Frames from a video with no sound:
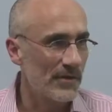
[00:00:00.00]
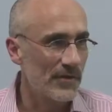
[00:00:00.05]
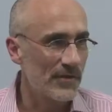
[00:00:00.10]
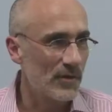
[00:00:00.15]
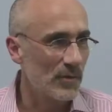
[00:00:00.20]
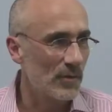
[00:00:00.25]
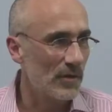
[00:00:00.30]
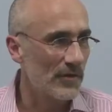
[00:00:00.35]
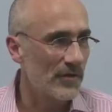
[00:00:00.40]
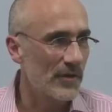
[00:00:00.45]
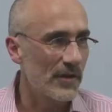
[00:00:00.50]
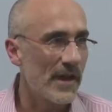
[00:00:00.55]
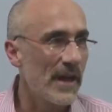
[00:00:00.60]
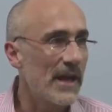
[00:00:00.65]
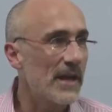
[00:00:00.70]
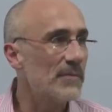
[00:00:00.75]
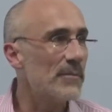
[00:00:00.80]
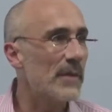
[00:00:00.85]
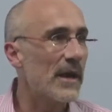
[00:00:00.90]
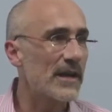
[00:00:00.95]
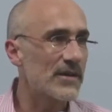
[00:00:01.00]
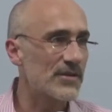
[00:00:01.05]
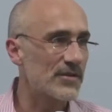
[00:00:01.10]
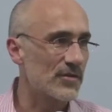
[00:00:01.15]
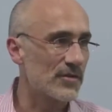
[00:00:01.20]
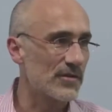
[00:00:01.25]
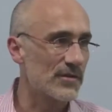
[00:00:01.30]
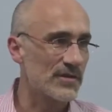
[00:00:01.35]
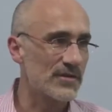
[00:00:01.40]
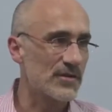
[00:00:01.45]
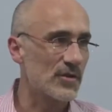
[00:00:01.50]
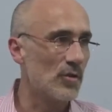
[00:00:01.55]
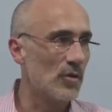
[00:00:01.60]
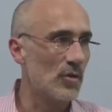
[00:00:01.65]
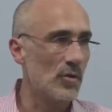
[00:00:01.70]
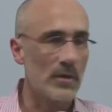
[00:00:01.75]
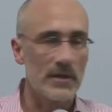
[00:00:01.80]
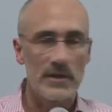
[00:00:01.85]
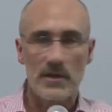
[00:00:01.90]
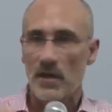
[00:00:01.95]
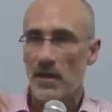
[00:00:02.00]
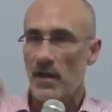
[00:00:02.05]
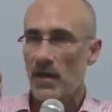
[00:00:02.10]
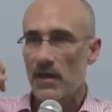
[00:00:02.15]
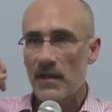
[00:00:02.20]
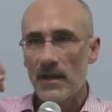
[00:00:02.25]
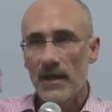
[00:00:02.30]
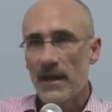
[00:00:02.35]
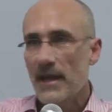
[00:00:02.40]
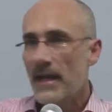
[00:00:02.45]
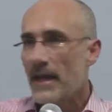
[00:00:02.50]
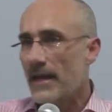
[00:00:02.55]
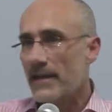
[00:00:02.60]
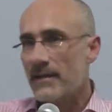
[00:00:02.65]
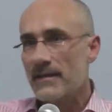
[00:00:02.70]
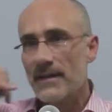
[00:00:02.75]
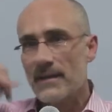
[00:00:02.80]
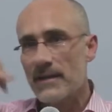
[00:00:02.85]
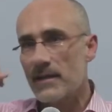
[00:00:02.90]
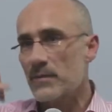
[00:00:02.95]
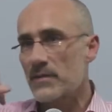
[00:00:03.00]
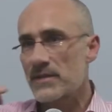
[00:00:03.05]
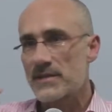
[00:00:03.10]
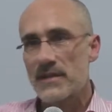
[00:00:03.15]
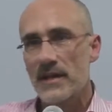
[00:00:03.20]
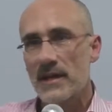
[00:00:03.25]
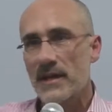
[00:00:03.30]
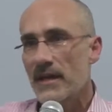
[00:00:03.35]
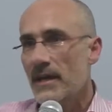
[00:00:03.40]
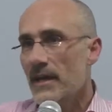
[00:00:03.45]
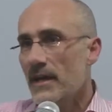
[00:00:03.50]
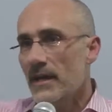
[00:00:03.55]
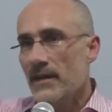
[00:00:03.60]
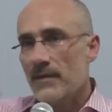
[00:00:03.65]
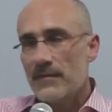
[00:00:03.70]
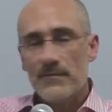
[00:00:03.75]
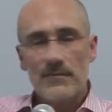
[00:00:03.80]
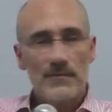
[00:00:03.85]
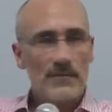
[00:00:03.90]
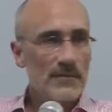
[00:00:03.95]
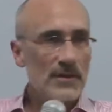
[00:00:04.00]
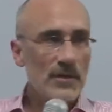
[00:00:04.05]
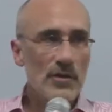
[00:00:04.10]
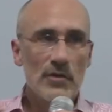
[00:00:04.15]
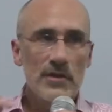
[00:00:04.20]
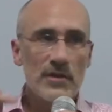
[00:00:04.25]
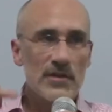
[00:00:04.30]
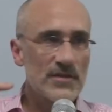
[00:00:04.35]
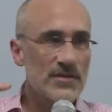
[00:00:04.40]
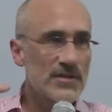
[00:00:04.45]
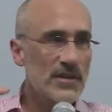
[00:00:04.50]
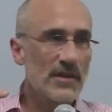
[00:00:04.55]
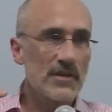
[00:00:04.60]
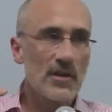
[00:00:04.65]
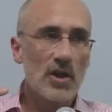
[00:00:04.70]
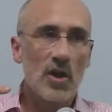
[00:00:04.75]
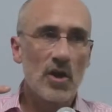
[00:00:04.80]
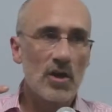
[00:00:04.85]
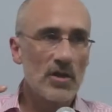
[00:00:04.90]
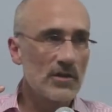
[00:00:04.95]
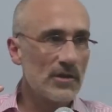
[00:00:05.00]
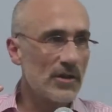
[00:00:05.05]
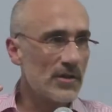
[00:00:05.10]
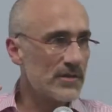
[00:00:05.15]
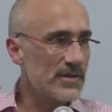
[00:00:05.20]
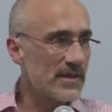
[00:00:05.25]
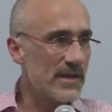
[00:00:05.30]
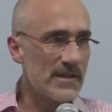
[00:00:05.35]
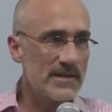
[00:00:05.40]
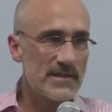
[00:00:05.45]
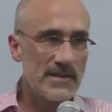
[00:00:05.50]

in school. So the headmaster of the school would call, and he would say, you know, your son Carlos, he's